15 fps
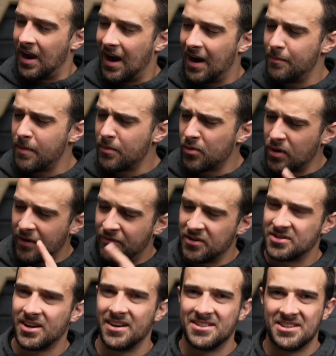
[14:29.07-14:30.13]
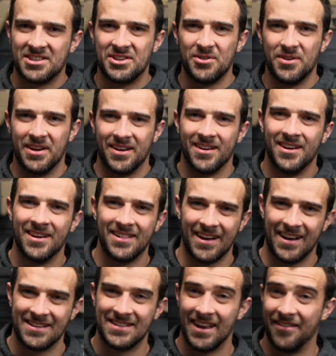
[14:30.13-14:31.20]
I remember when I first got into shooting,
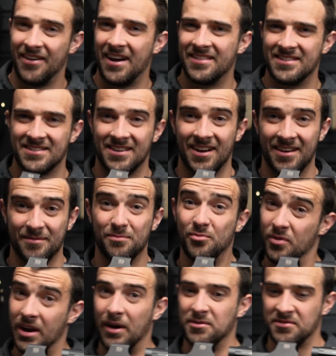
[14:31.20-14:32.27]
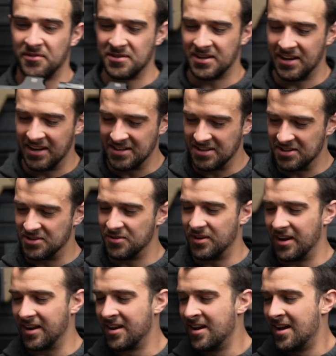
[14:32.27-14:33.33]
like I said, I've had this gun when I was first getting into
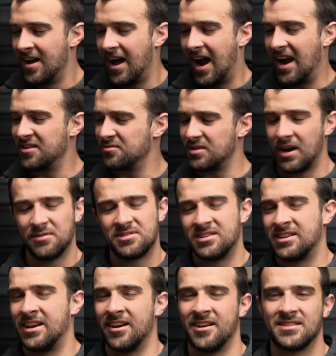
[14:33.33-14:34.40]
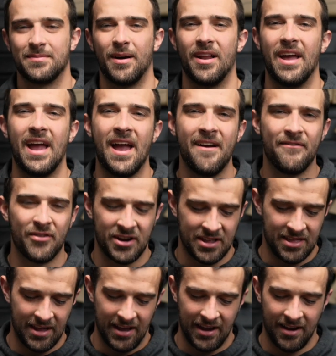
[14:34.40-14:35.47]
shooting. I was just curious about
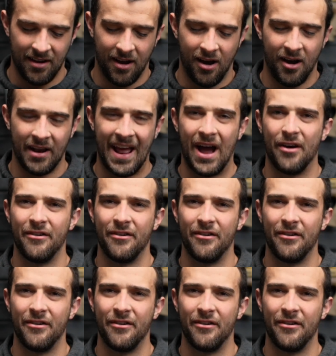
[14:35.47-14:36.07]
everything on how